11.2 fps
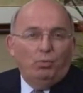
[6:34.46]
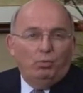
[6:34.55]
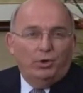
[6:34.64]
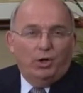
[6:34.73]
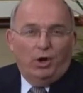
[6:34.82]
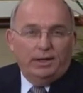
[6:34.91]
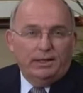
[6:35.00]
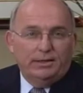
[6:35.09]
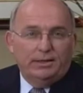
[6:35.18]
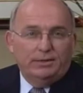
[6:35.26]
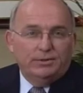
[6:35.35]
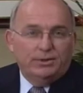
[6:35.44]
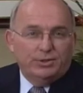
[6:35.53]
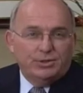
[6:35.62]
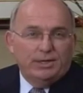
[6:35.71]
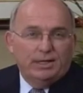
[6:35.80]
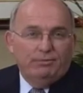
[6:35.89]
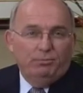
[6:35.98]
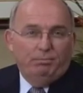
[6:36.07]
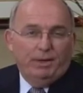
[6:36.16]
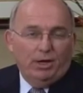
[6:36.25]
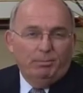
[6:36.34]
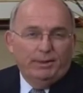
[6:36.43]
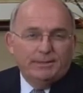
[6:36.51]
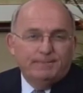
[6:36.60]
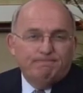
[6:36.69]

regarding their state of impairment.